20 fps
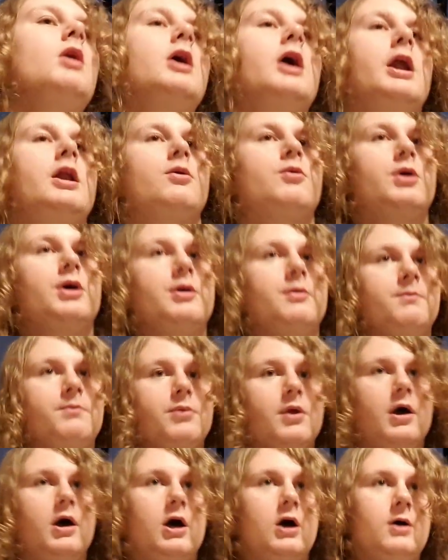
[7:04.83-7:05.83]
anyway,
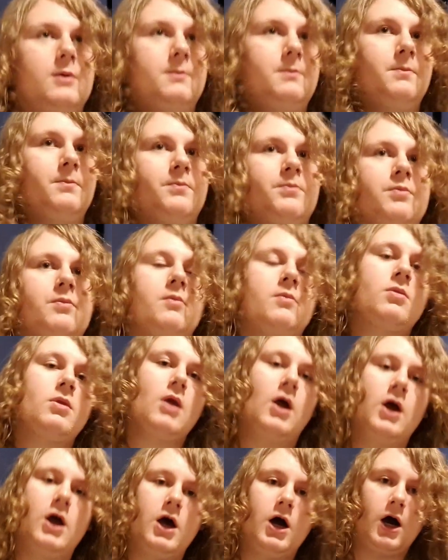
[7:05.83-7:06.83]

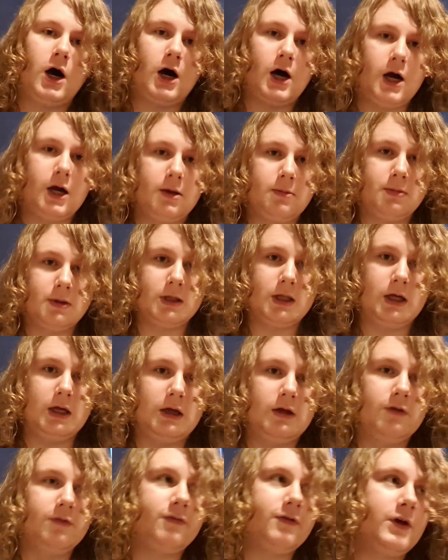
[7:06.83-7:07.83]
I
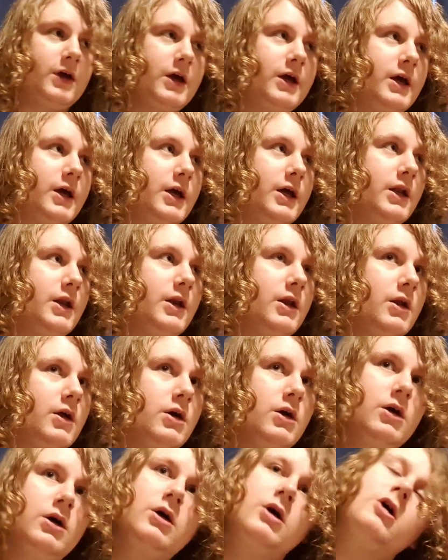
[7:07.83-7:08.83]
believe in
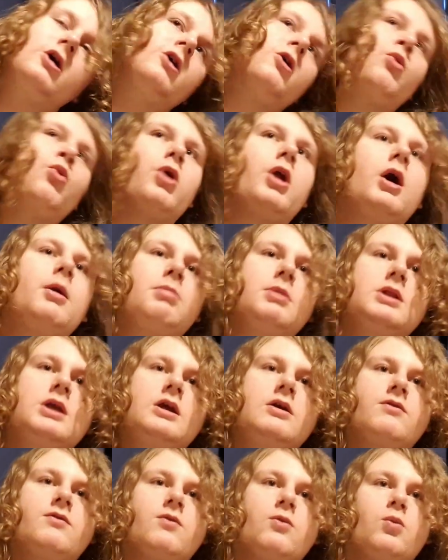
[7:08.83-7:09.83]
what I
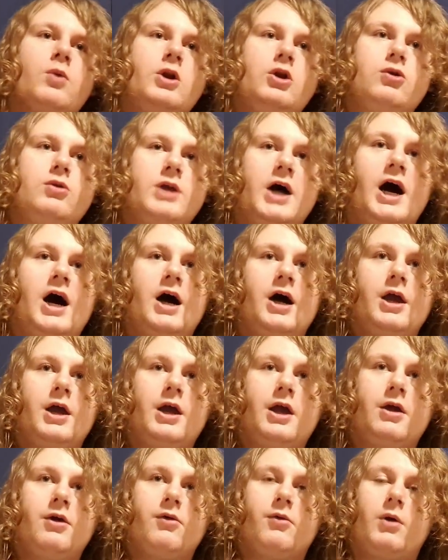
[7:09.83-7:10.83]
believe when you
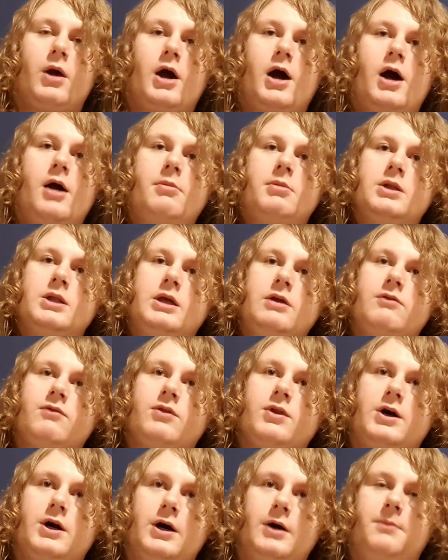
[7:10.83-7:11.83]
die, right? I believe
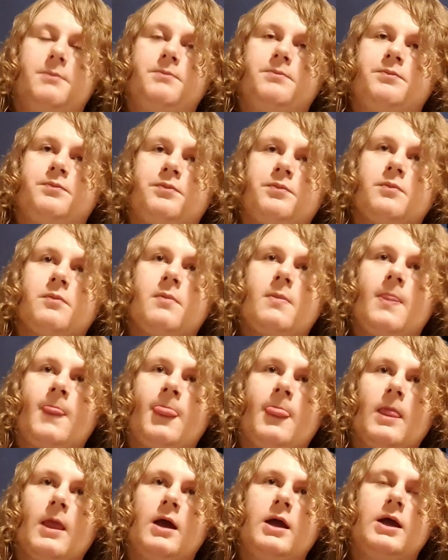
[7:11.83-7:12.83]
that
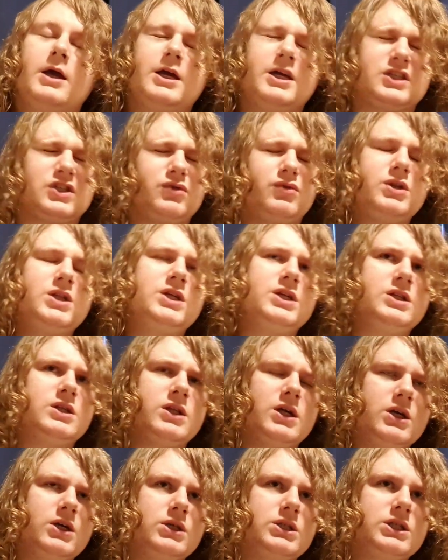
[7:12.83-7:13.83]
it's a really
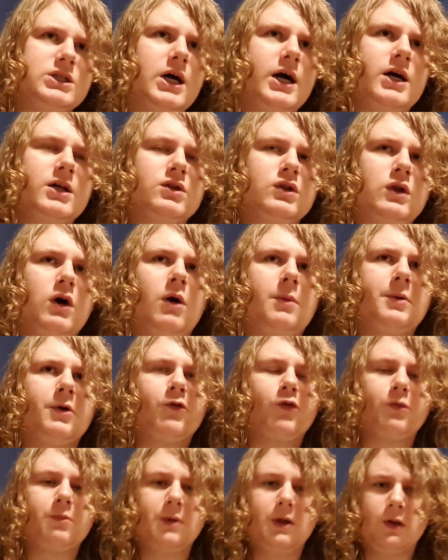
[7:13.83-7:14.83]
like sad
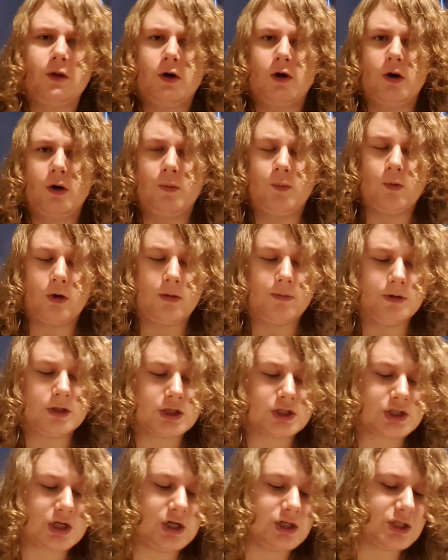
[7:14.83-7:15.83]
topic for me though when I'm
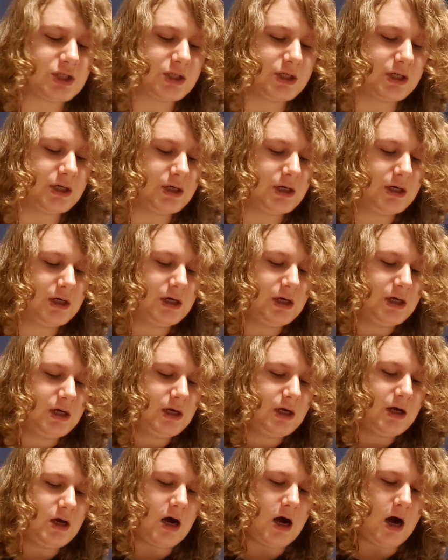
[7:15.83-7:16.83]
discussing it.
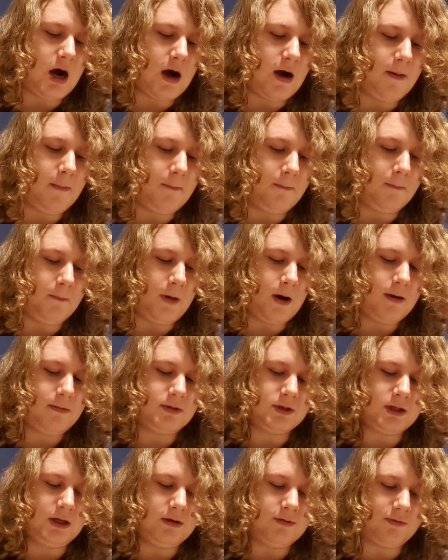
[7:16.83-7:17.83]
I
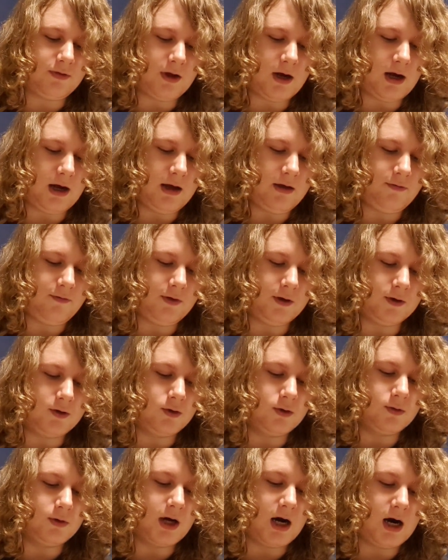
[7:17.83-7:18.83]
believe that if you
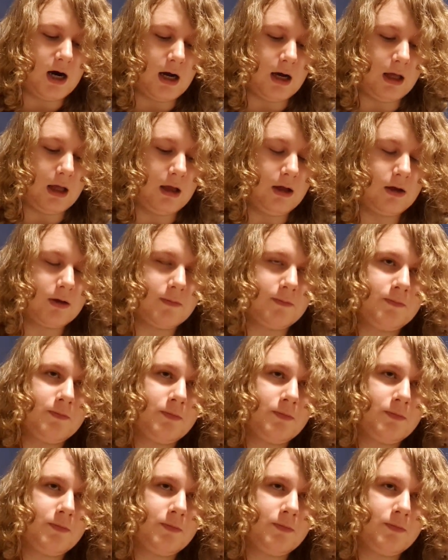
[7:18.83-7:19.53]
do die,